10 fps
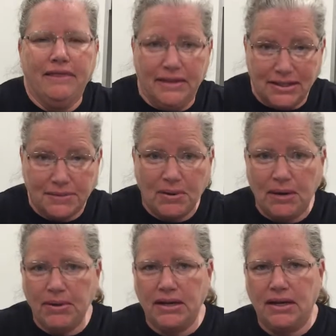This
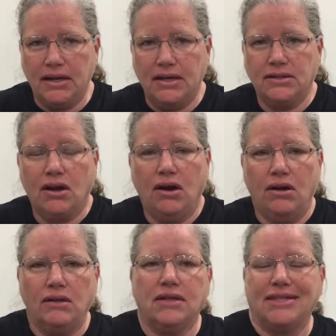experiment is
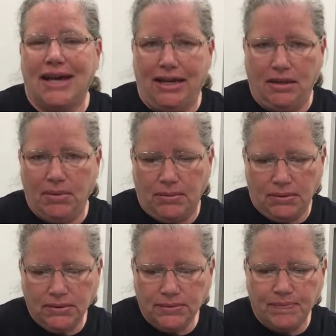called Tiny
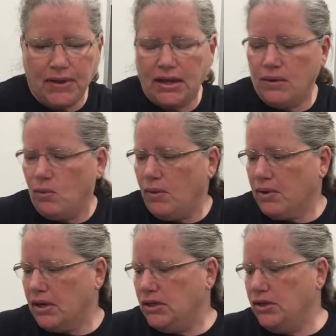Bubbles, and what
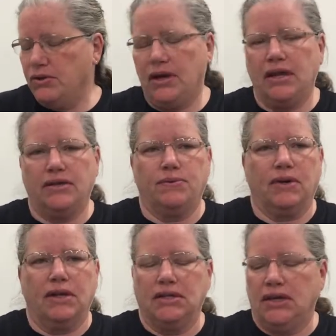we're going to do is we're
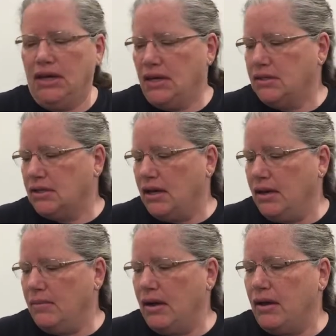going to take
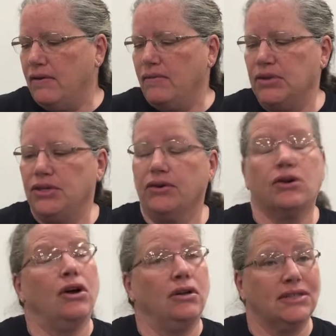some of a material
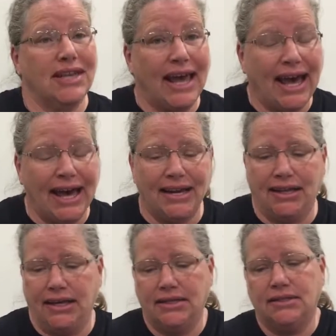called
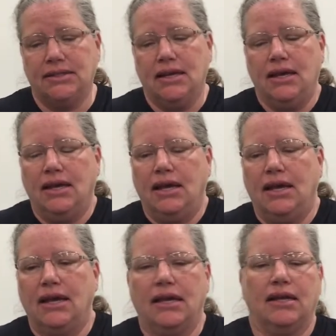catalase,
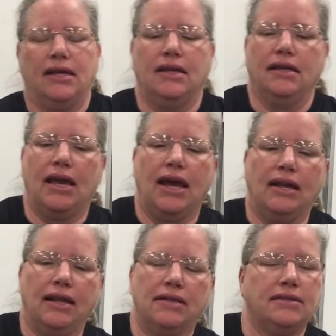and
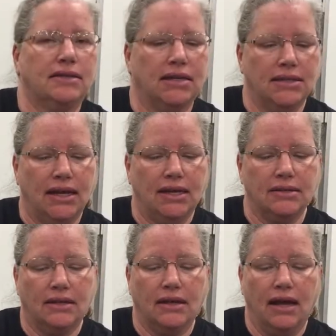catalase
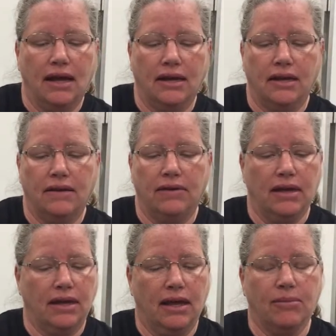contains a lot of
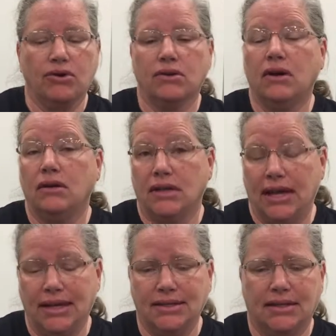a chemical called
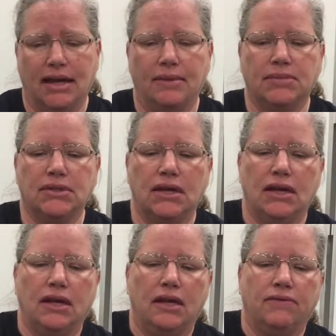enzymes.
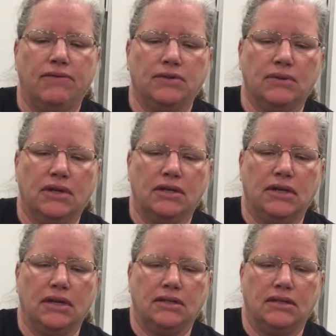And first we're going
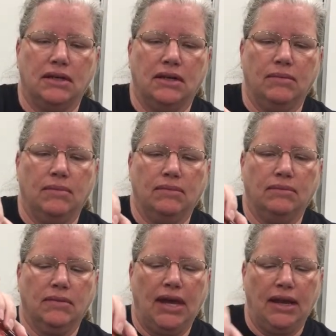to take some
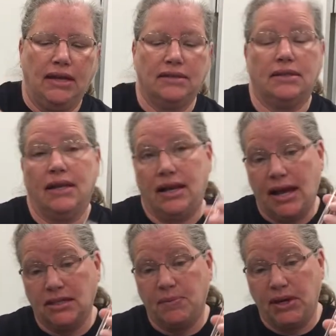catalase that
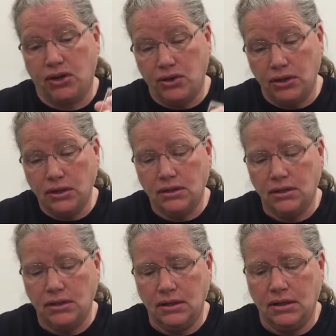has been
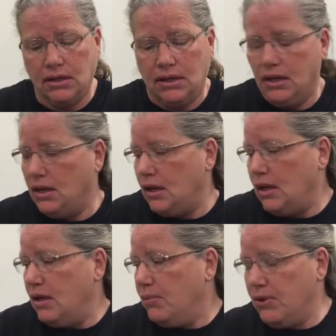cooked
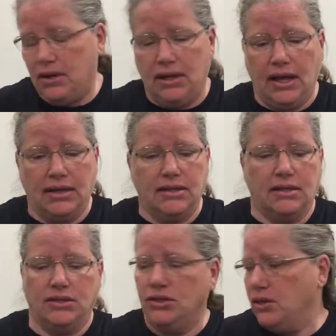and put it in that
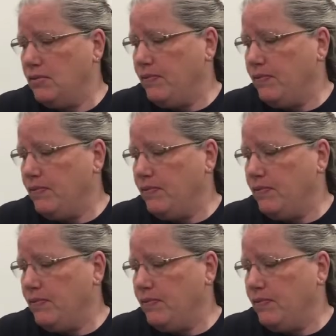test tube.